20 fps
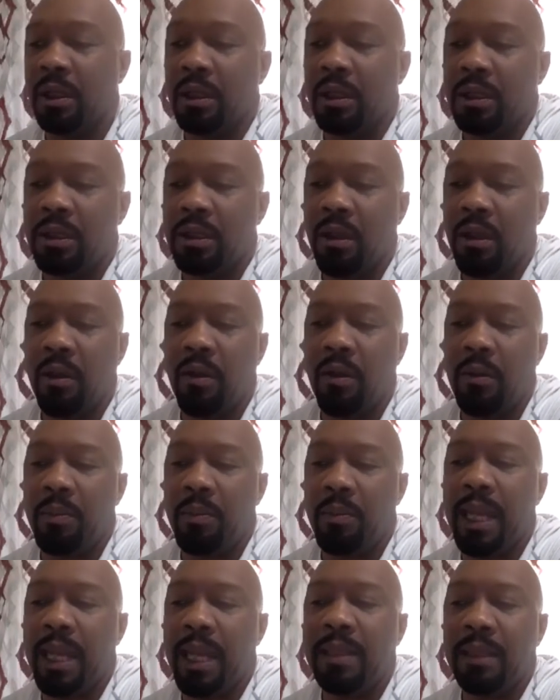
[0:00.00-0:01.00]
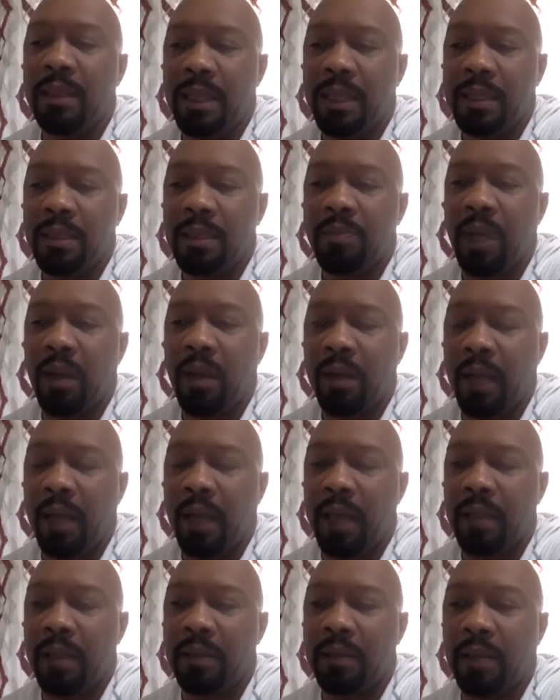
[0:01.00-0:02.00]
So, but I, that's about,
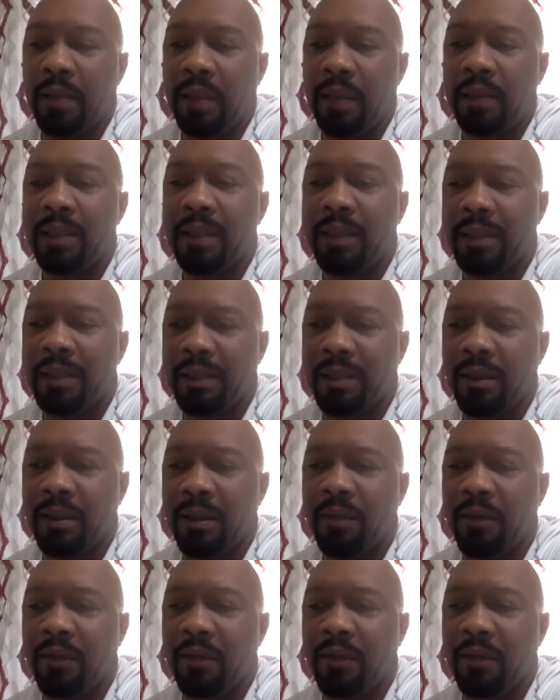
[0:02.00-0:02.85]
I, I think that's enough.